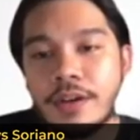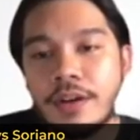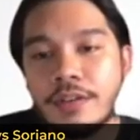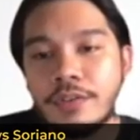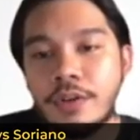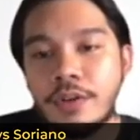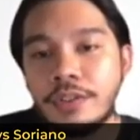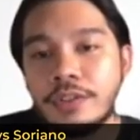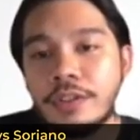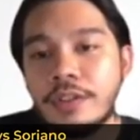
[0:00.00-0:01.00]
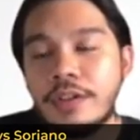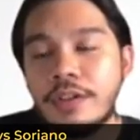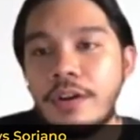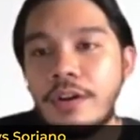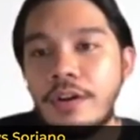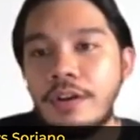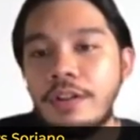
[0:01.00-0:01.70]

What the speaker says: off on all